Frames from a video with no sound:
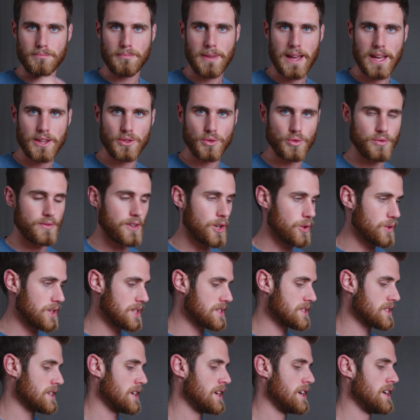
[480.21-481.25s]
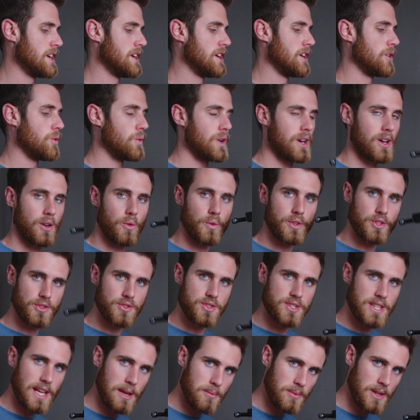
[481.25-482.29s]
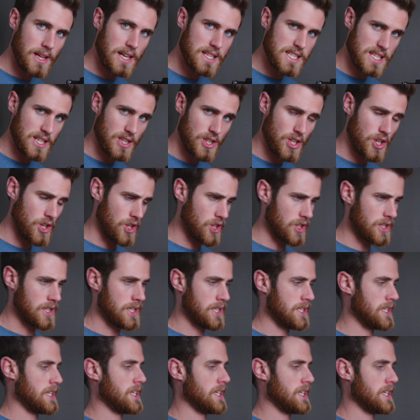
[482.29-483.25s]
manual focus. Well, when you're stabilizing along,